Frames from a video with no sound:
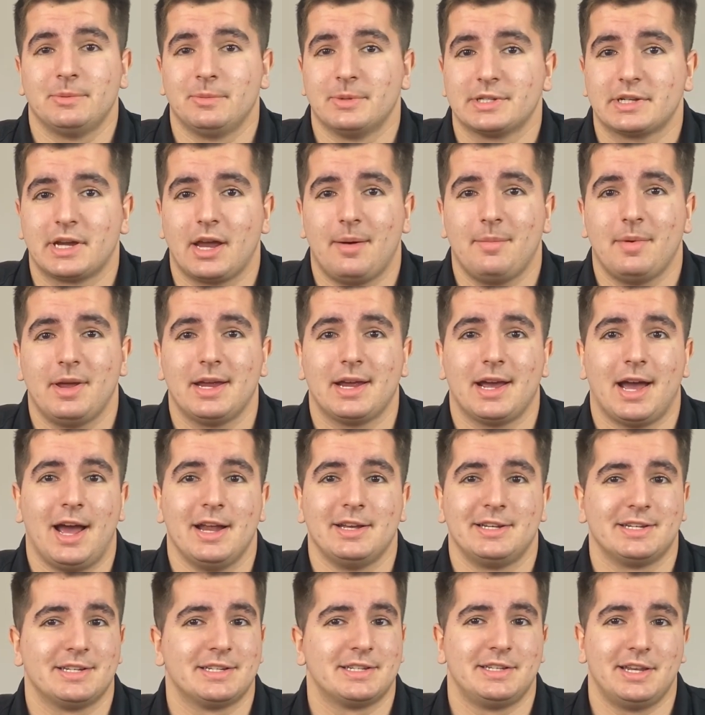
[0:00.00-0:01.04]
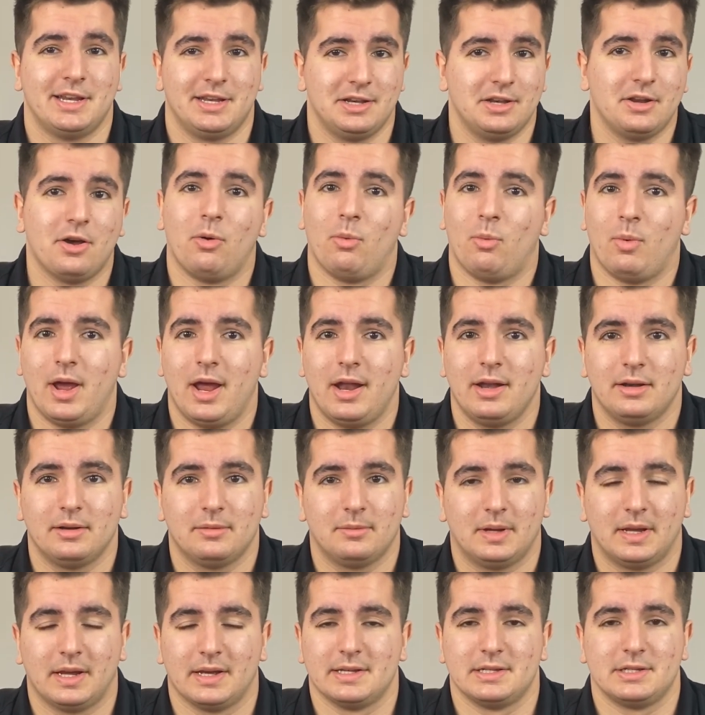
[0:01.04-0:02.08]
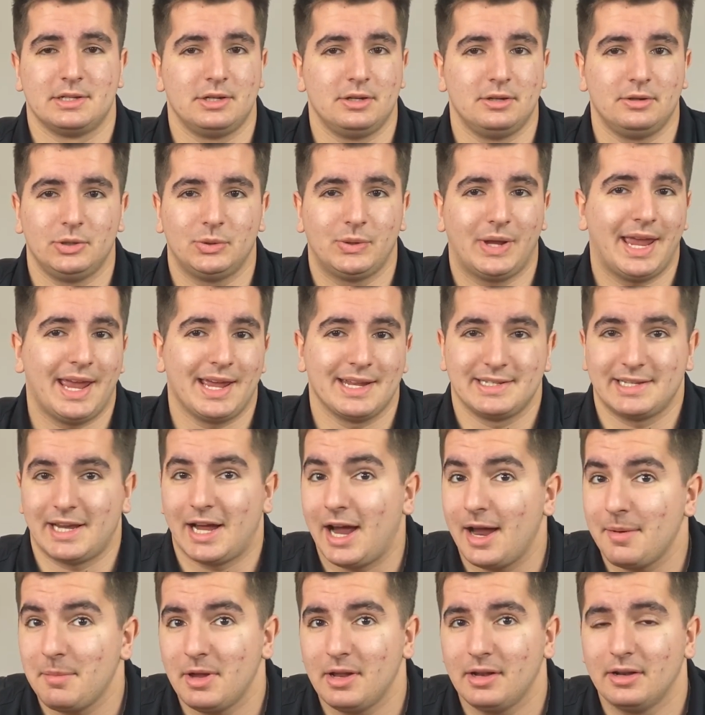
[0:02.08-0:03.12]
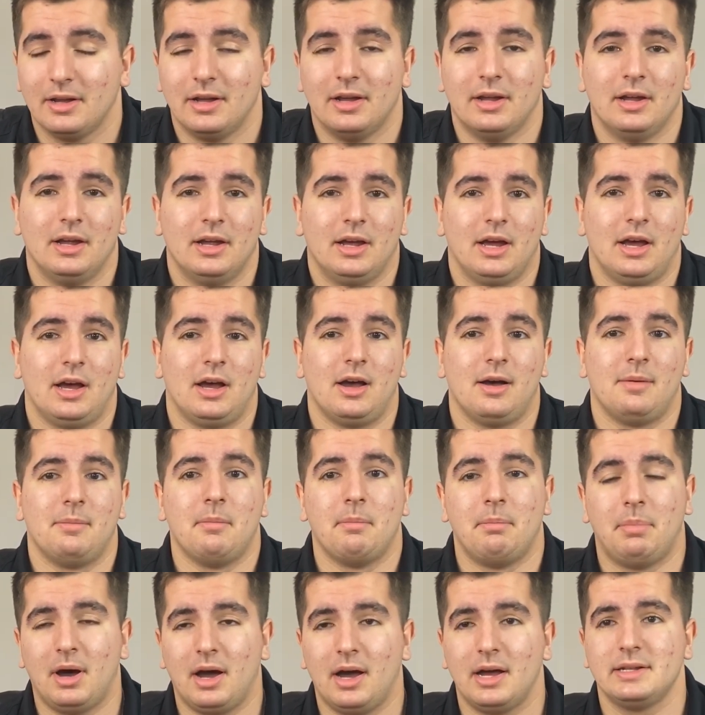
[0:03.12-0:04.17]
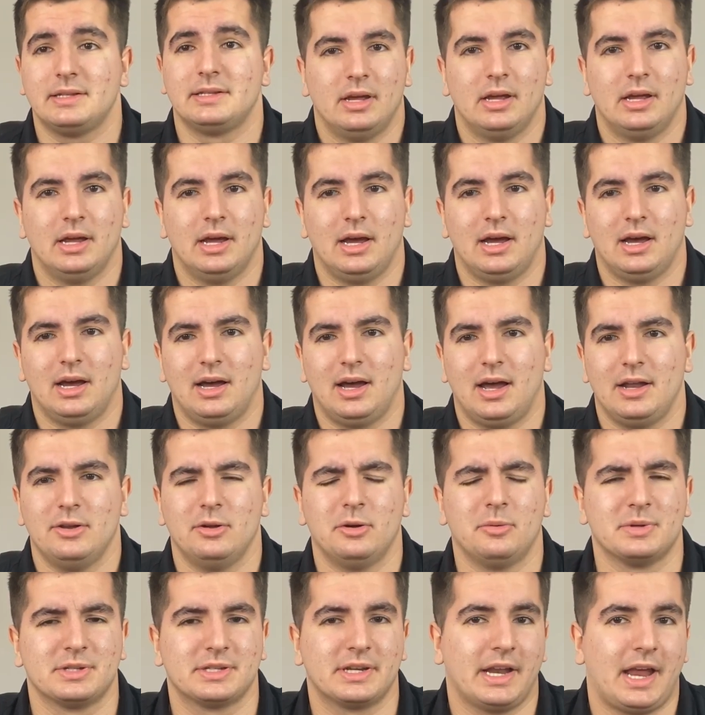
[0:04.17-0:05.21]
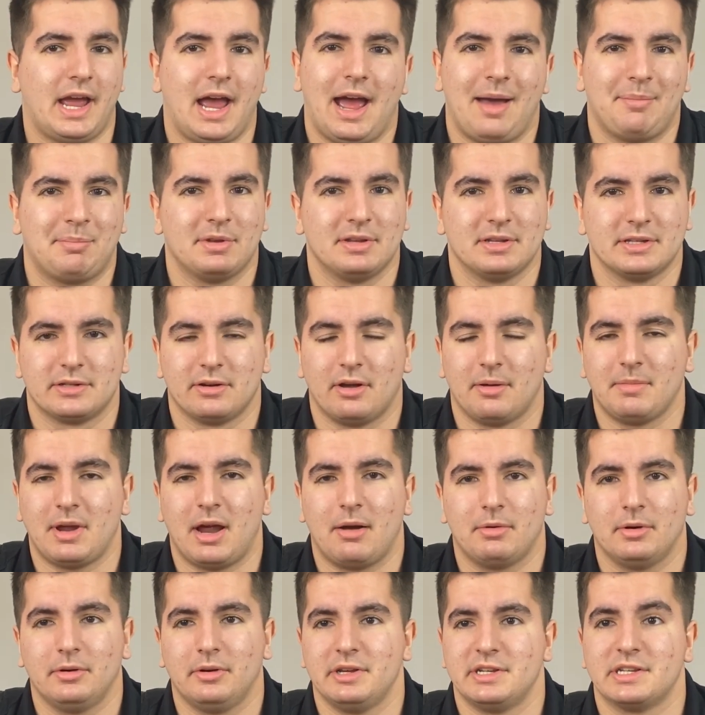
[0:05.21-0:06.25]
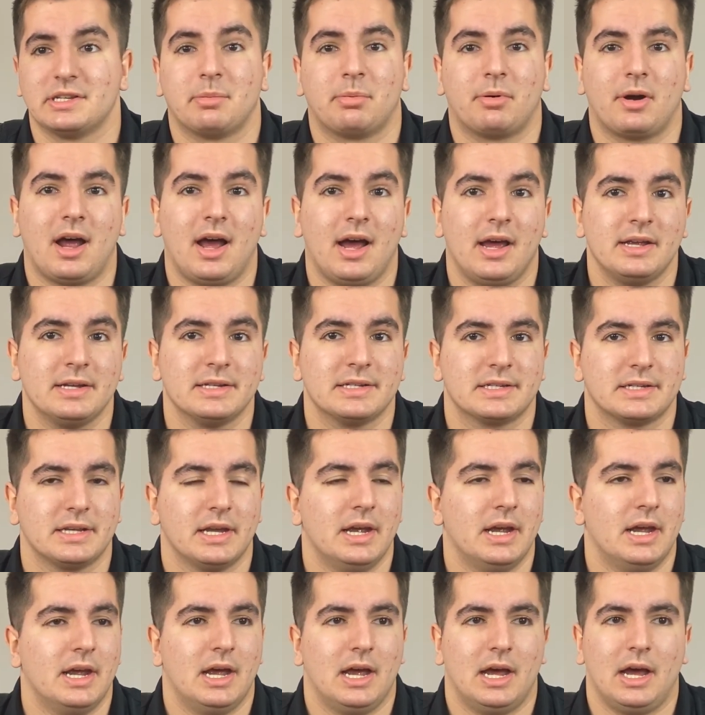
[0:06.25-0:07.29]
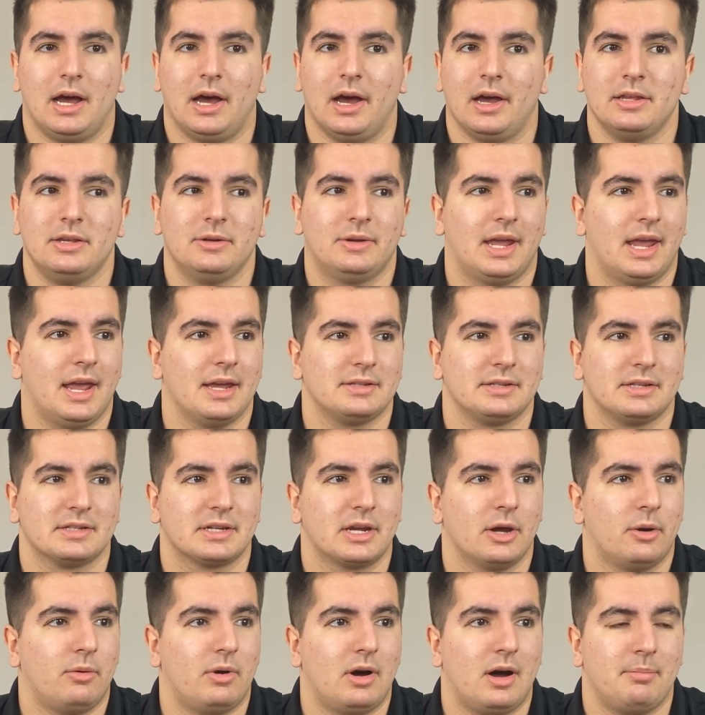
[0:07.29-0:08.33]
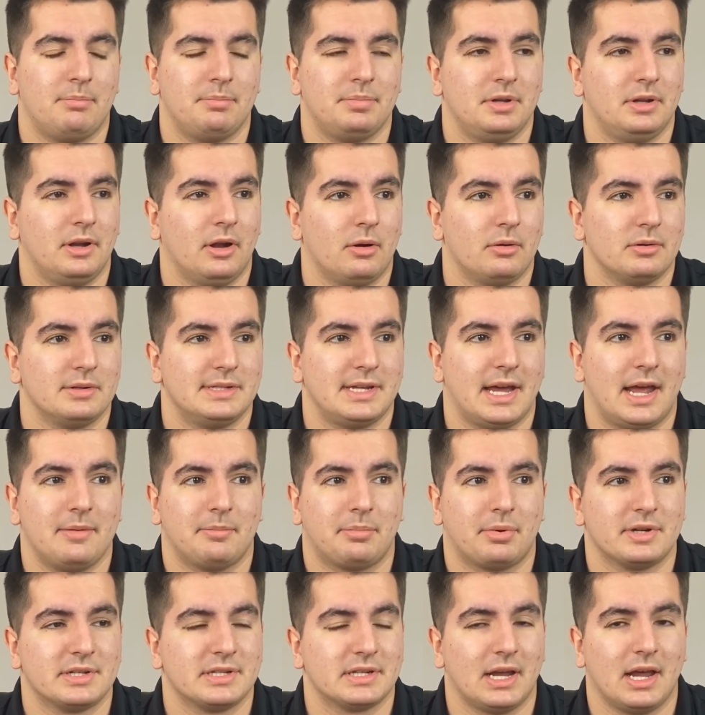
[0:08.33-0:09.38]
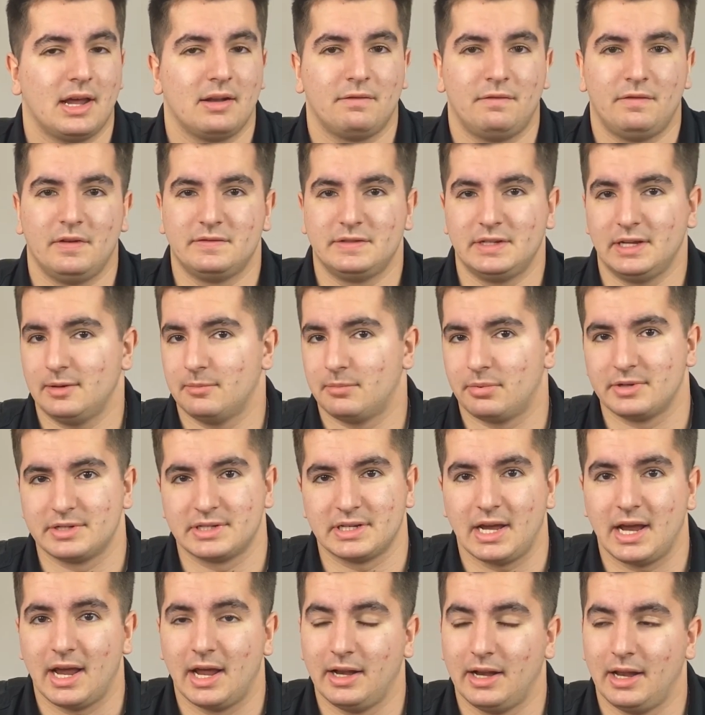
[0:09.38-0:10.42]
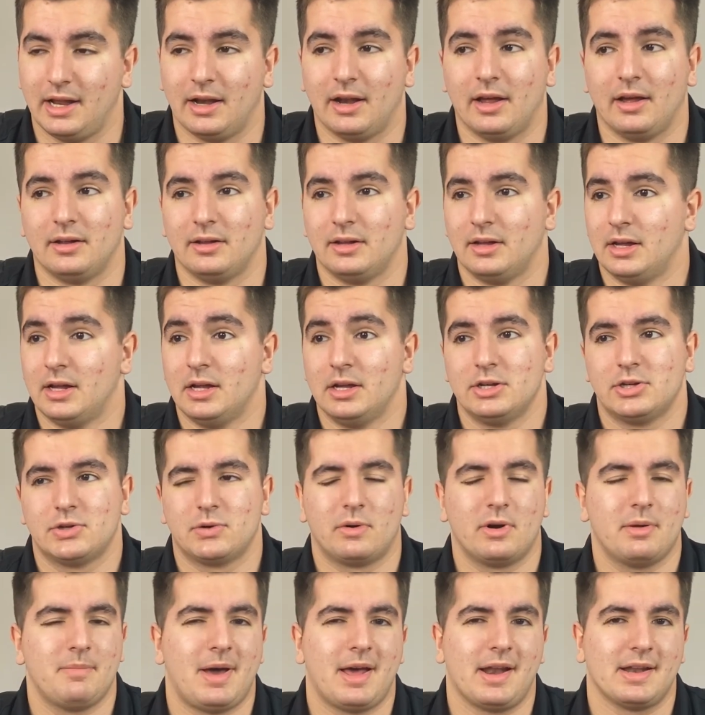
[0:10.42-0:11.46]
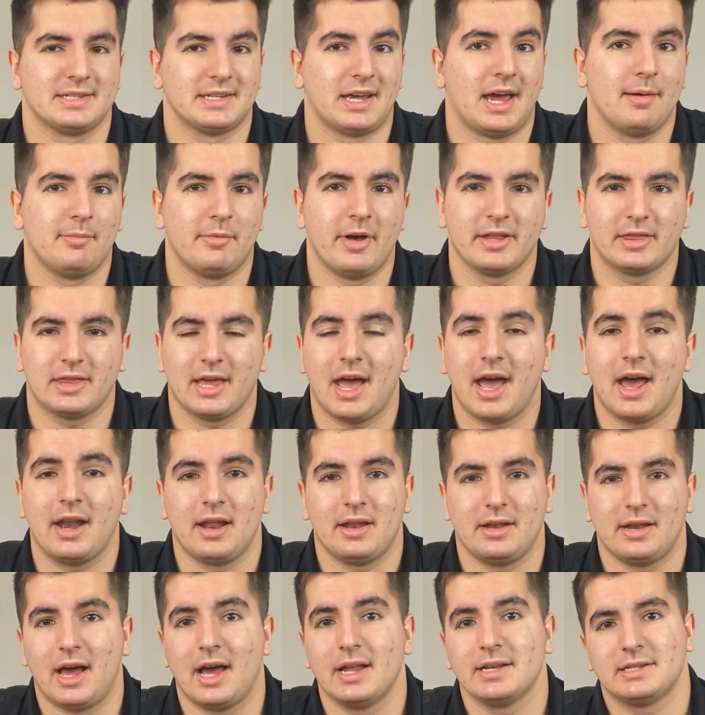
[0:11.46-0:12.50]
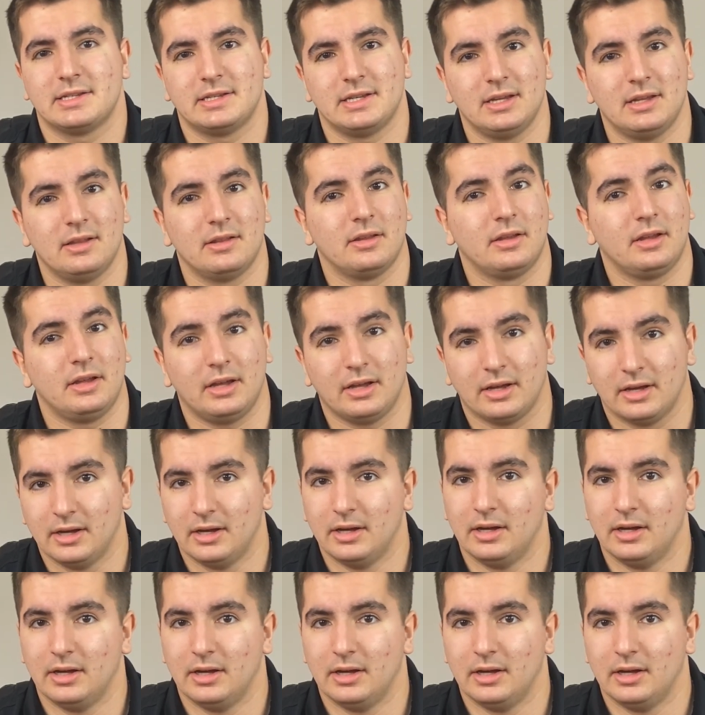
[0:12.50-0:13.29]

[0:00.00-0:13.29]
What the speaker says: was coming. I just didn't know when, because you can't time it. But I knew it was going to happen, so I'm not really surprised. You can't just go up, you know, 10%, 15% in a short amount of time like that and not see the